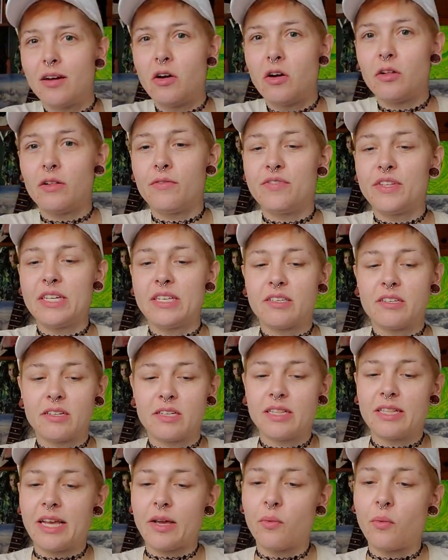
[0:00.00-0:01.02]
all of this
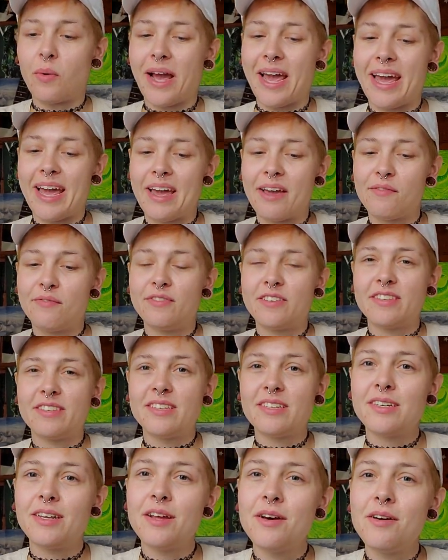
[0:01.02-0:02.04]
looking like waves,
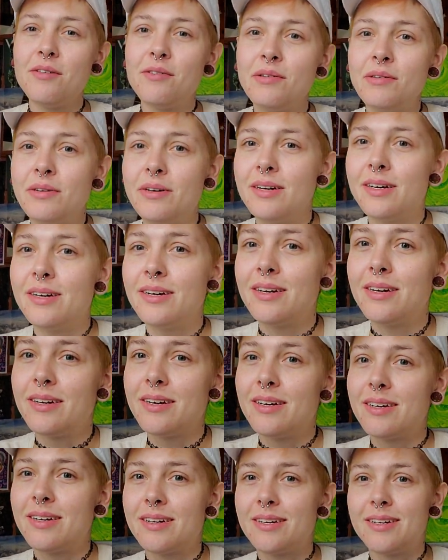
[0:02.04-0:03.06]
you know?
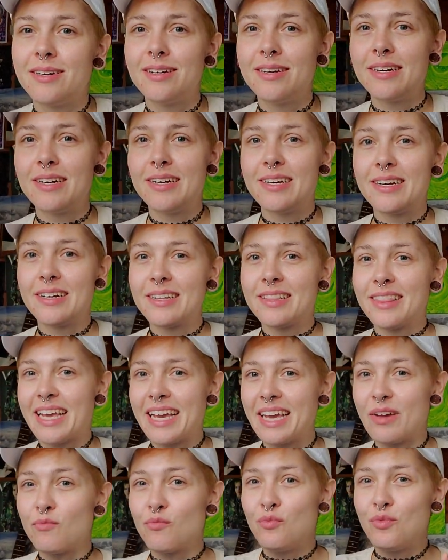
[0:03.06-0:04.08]

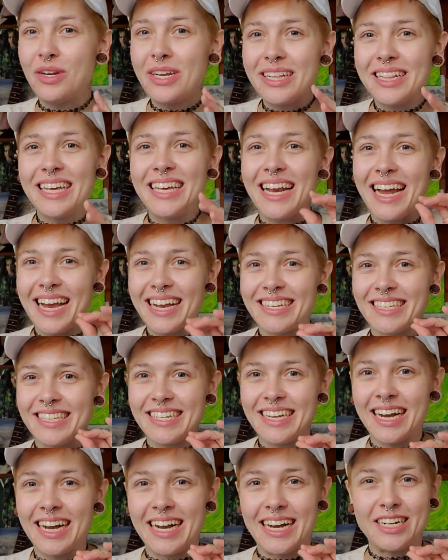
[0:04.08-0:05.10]
Like, really nice
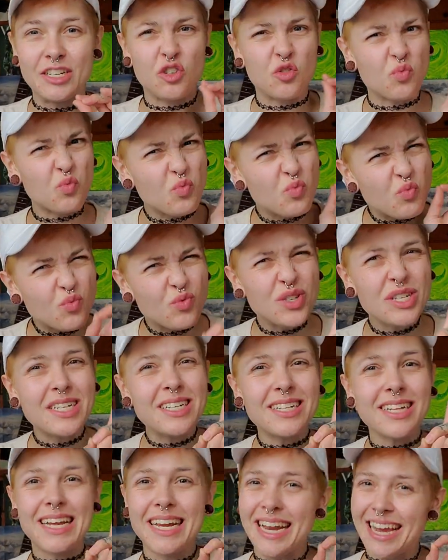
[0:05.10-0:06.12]
touch.
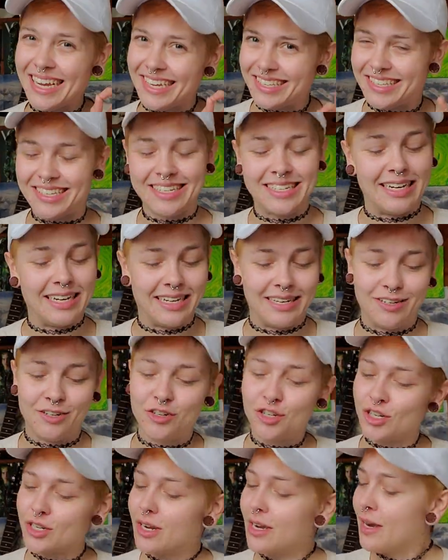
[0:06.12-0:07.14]
Really nice
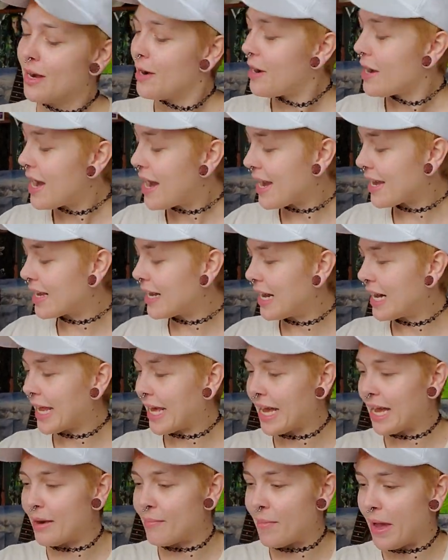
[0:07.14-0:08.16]
touch. I gotta
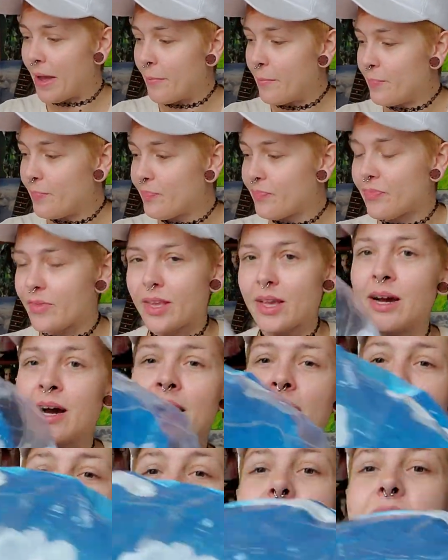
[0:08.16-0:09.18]
admit.
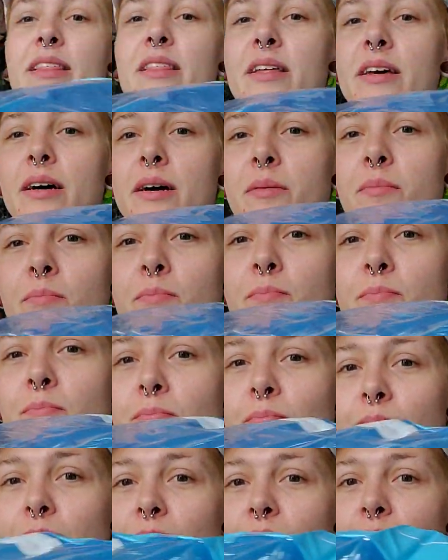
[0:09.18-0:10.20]
Kind of like the
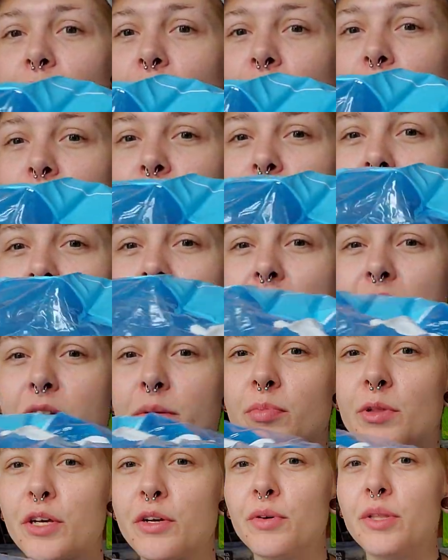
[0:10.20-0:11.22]
clear
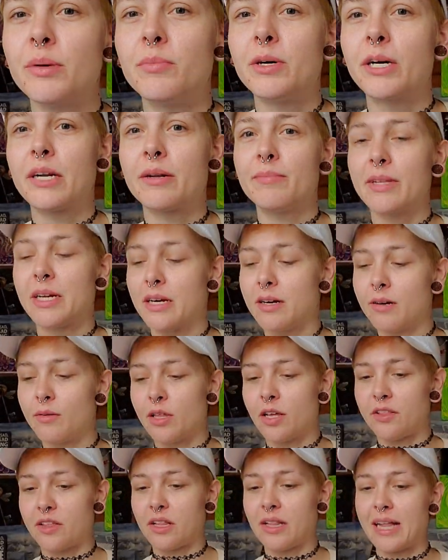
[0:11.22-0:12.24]
blue in the bottom there
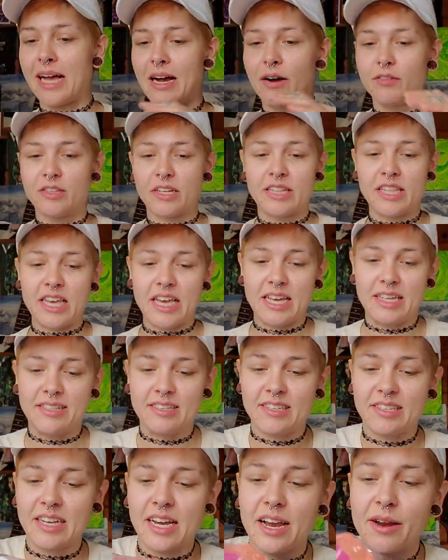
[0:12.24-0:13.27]
with all the clouds on the
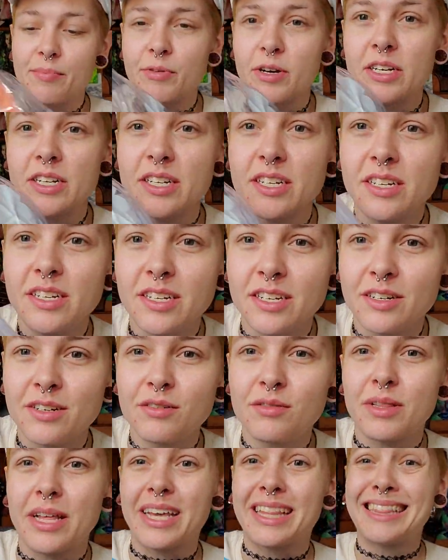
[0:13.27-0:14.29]
inside printed,
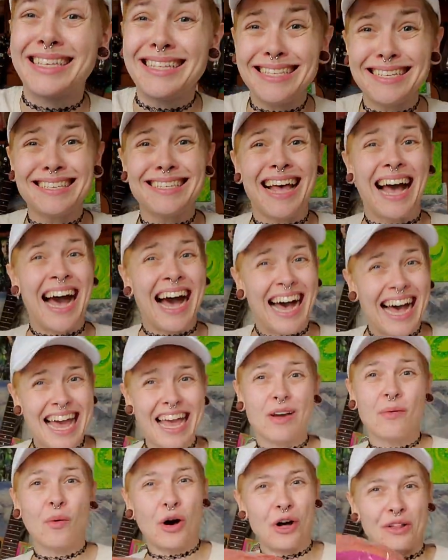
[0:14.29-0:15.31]
too. Like, this is a
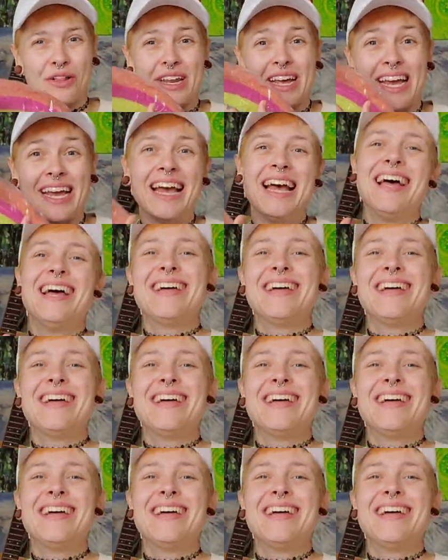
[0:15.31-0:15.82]
high quality,